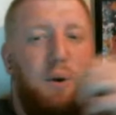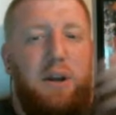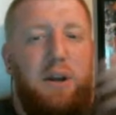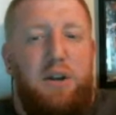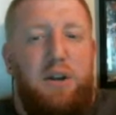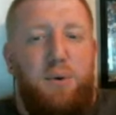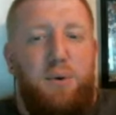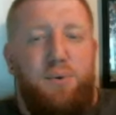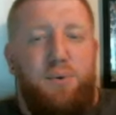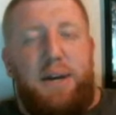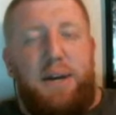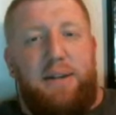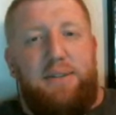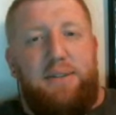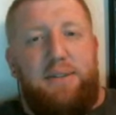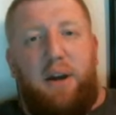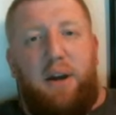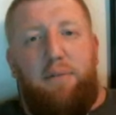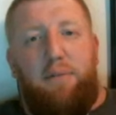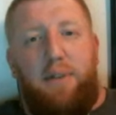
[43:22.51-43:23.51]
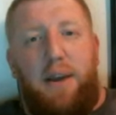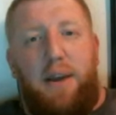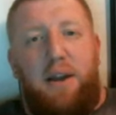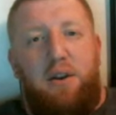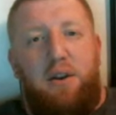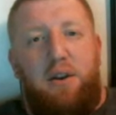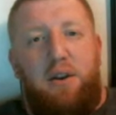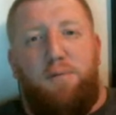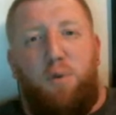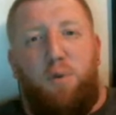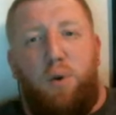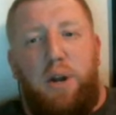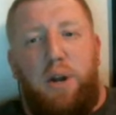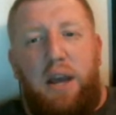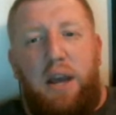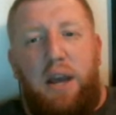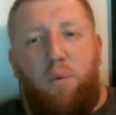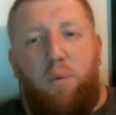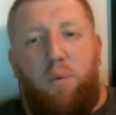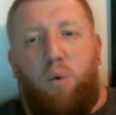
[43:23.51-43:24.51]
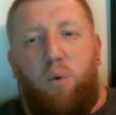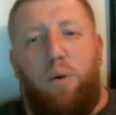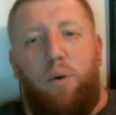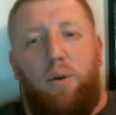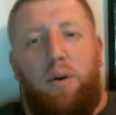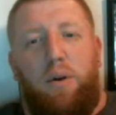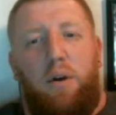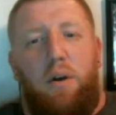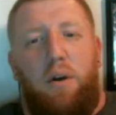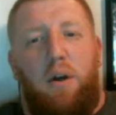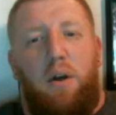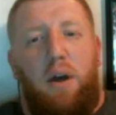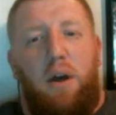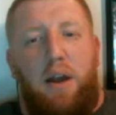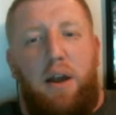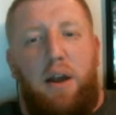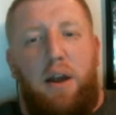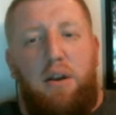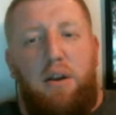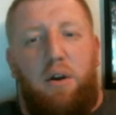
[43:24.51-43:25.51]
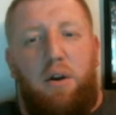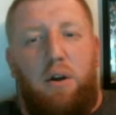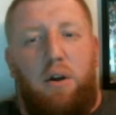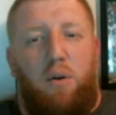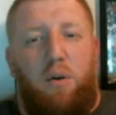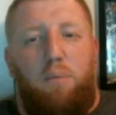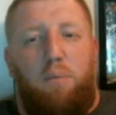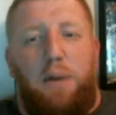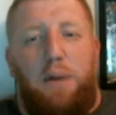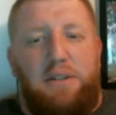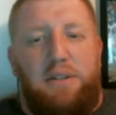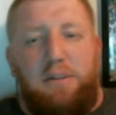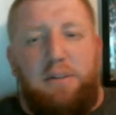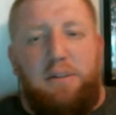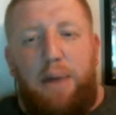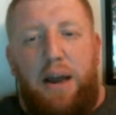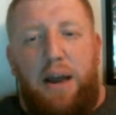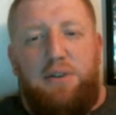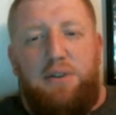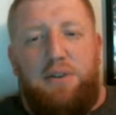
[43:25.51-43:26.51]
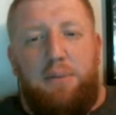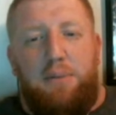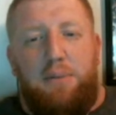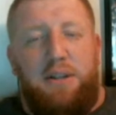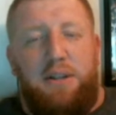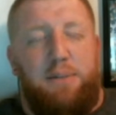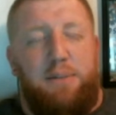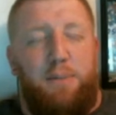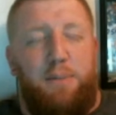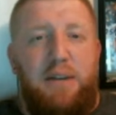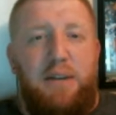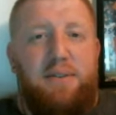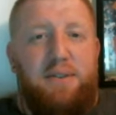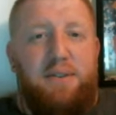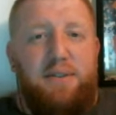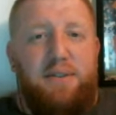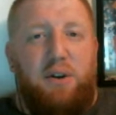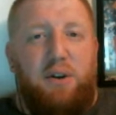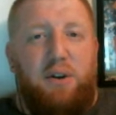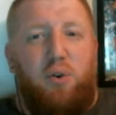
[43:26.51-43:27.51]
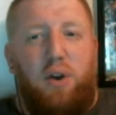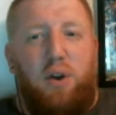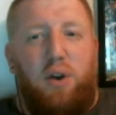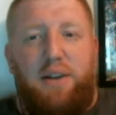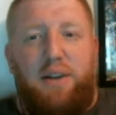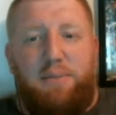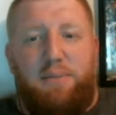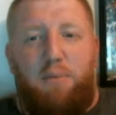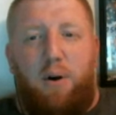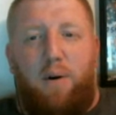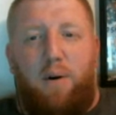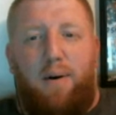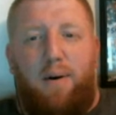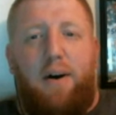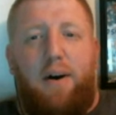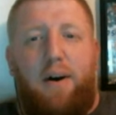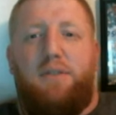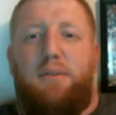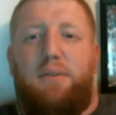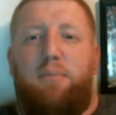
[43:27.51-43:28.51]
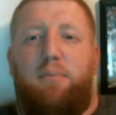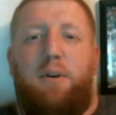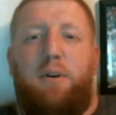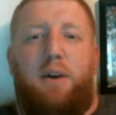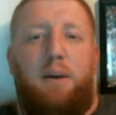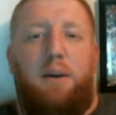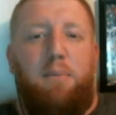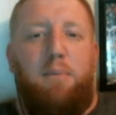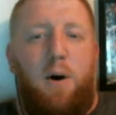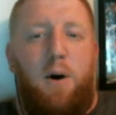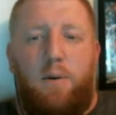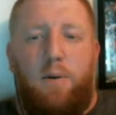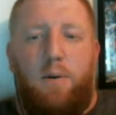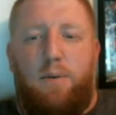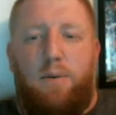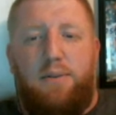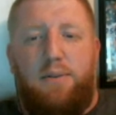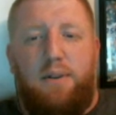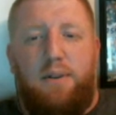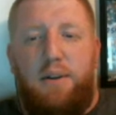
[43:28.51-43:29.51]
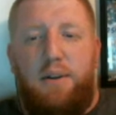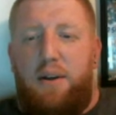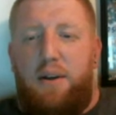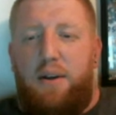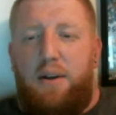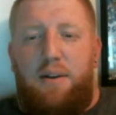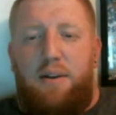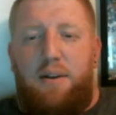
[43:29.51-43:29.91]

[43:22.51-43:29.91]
you can use that stuff in your 40K world, and you can mix and match some of these pieces and create some awesome looking models.